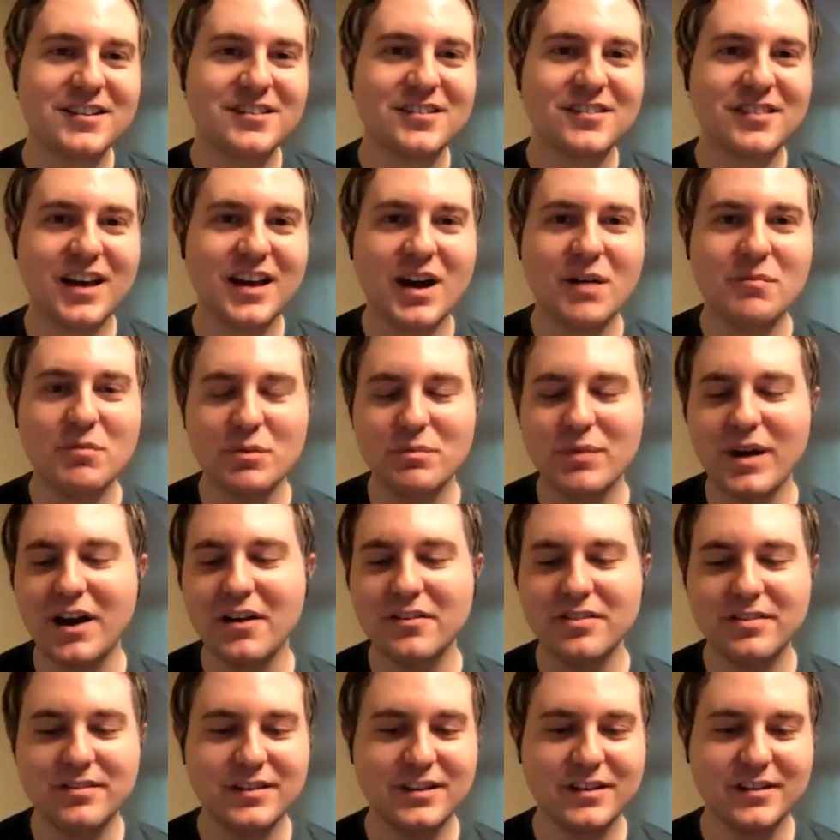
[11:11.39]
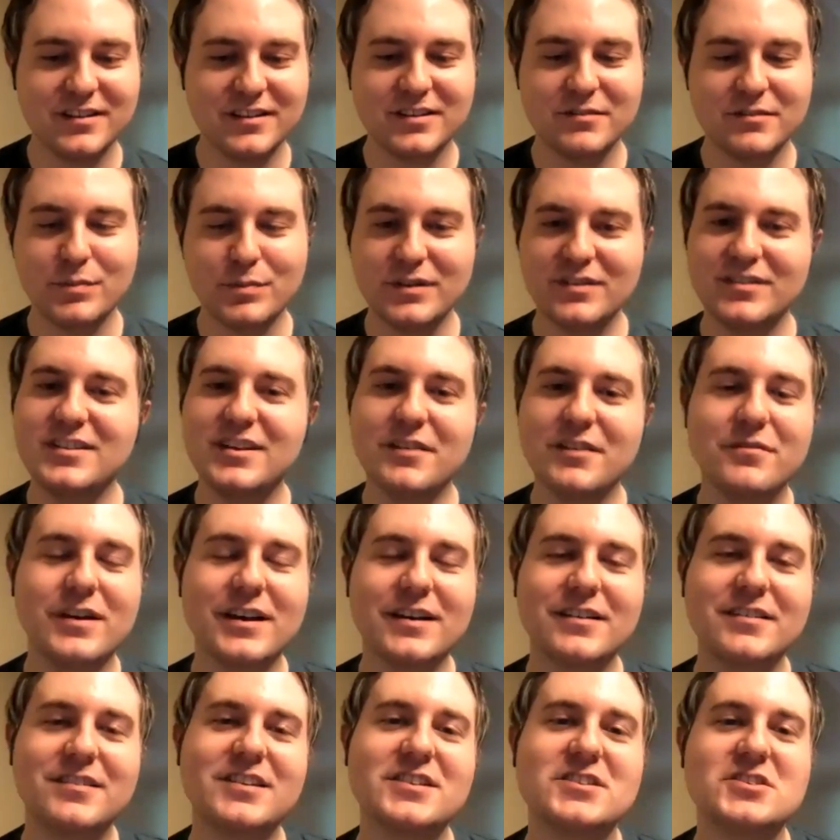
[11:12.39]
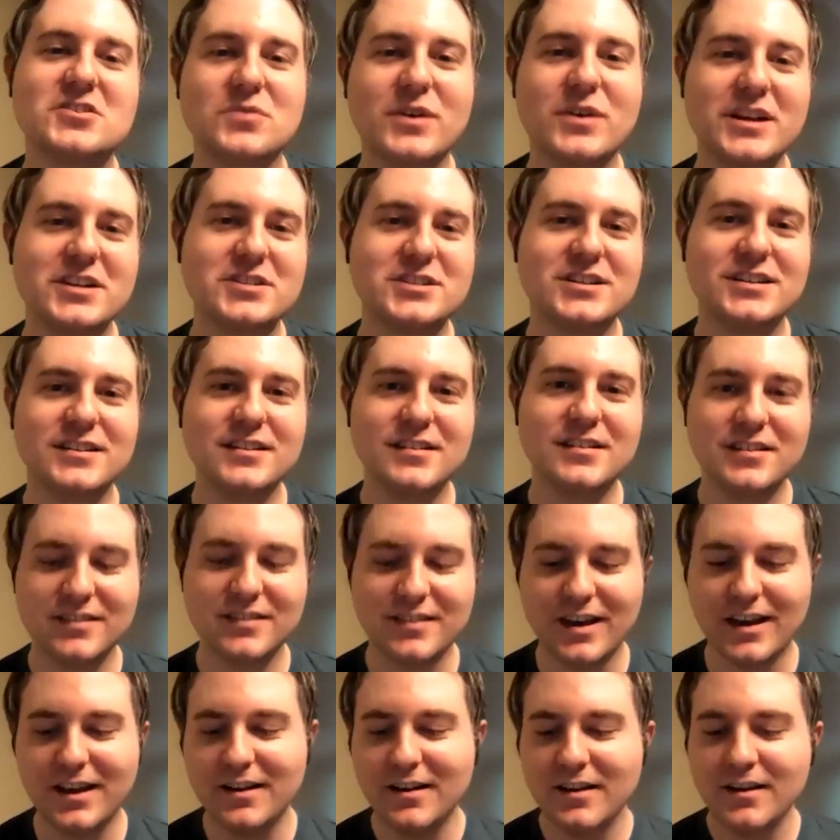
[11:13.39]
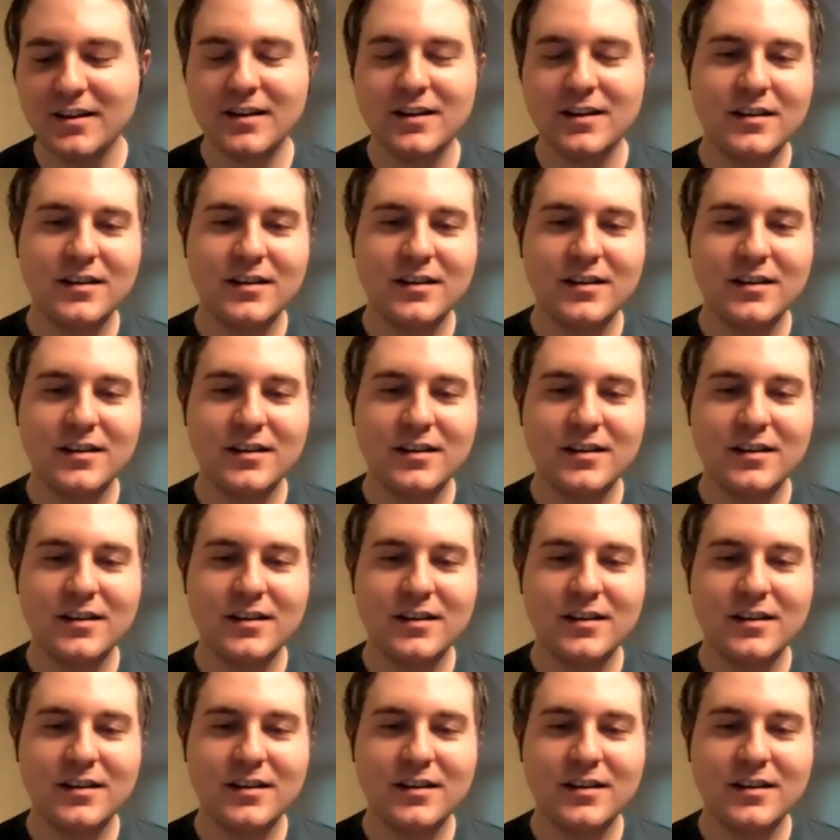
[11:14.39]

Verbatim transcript: to them about these specific situations that,